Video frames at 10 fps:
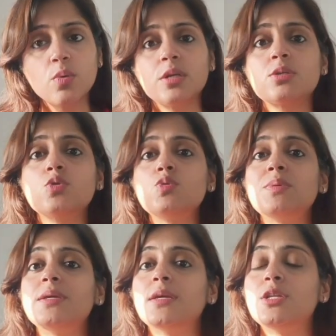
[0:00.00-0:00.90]
It could
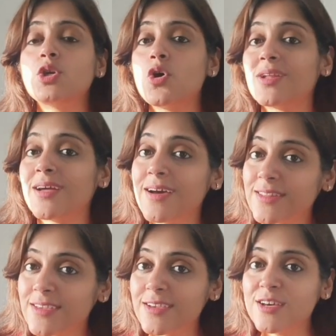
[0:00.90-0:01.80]
be in your
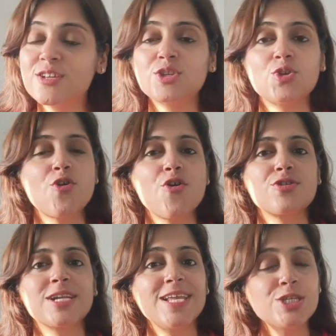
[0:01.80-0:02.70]
career, your
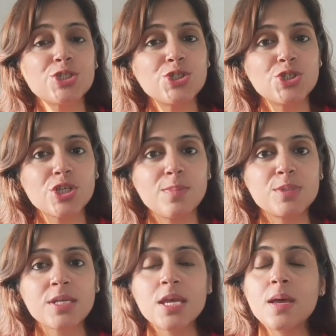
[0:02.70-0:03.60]

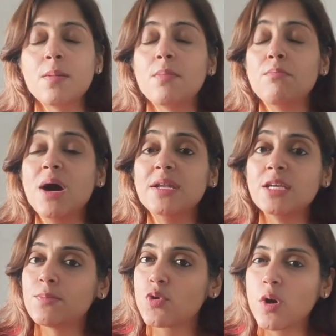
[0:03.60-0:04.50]
relationships,
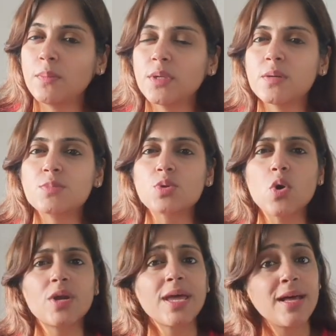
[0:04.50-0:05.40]
money problems
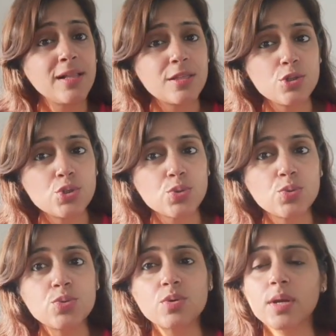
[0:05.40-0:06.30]
or health
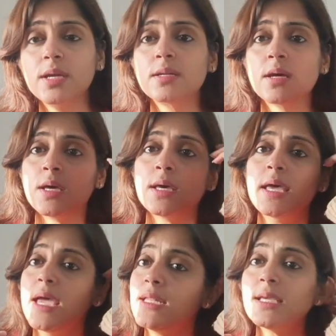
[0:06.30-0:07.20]
issues, right?
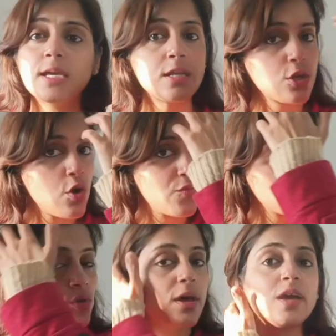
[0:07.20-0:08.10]
Any area of
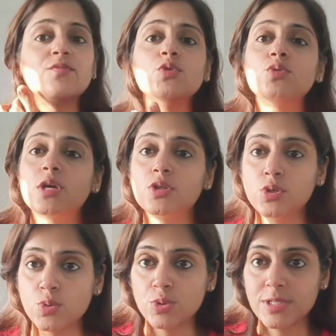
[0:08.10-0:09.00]
your life you can
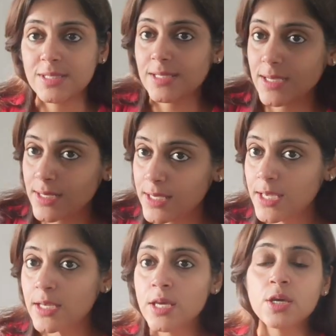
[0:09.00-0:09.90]
use this
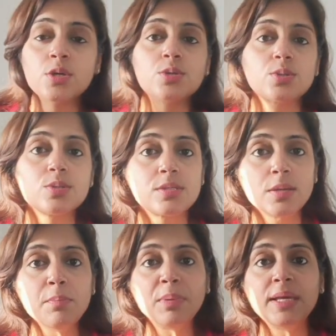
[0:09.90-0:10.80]
technique. So
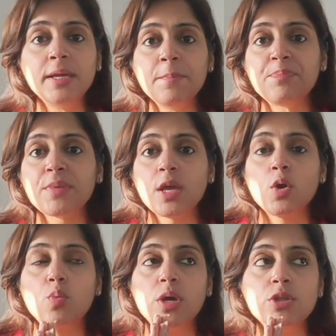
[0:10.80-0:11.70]
simply
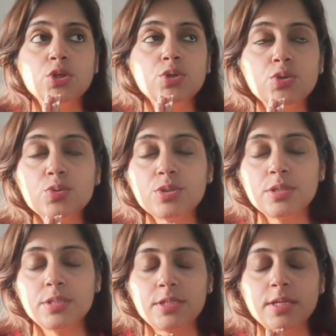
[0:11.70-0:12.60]
when you use
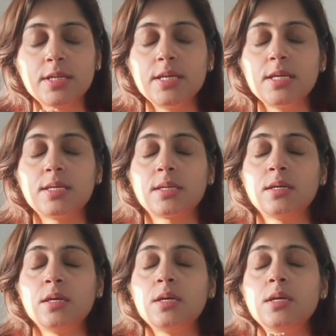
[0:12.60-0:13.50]
this technique,
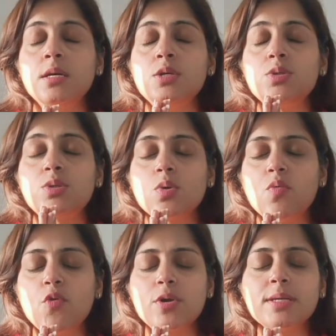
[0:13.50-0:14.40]
so
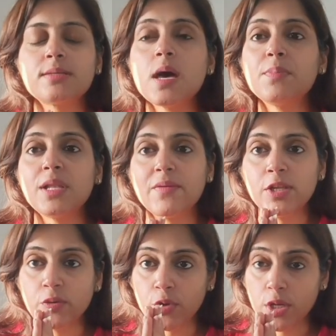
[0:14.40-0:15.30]
for example, I will
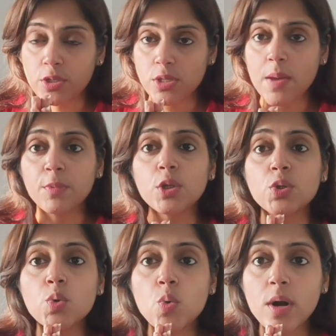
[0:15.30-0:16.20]
give you an example.
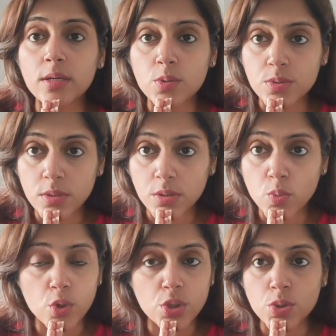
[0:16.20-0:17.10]
You want
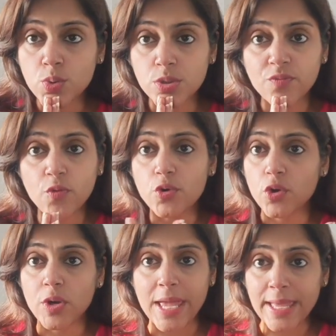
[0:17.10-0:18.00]
to use it for
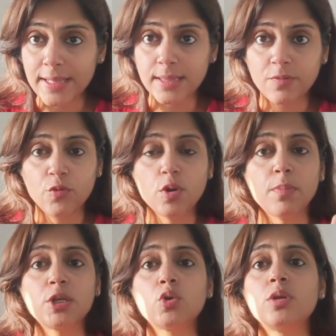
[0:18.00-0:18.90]
your health, for a
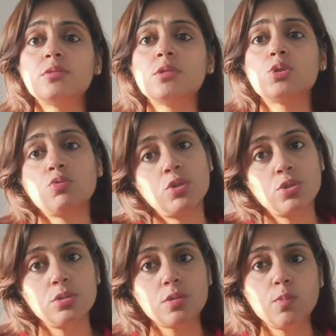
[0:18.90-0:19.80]
particular
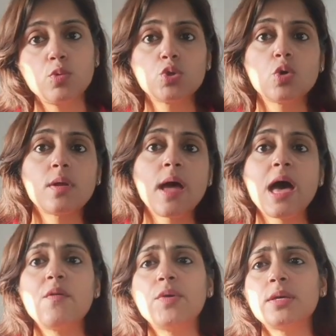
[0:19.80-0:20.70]
situation. Suppose you are
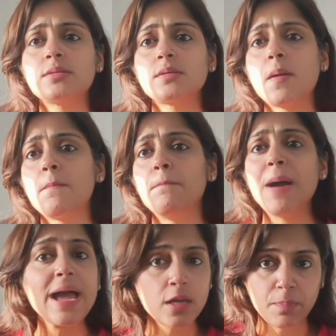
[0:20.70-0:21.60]
having some
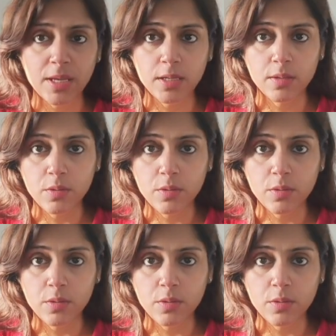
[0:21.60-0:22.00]
back pain.